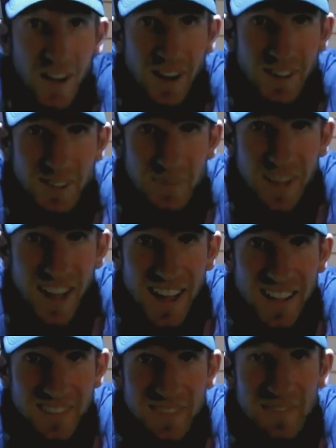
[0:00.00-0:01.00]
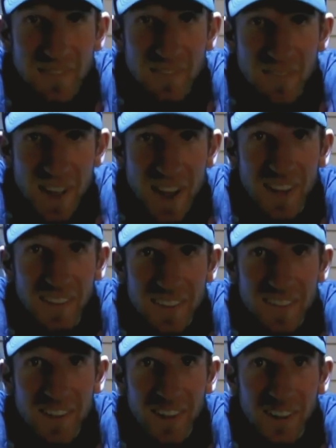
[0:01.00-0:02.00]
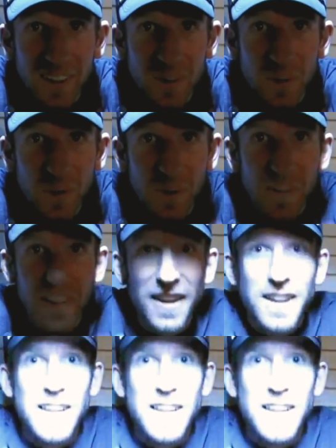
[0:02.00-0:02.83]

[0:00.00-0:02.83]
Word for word: Awesome, guys. Very, very cool.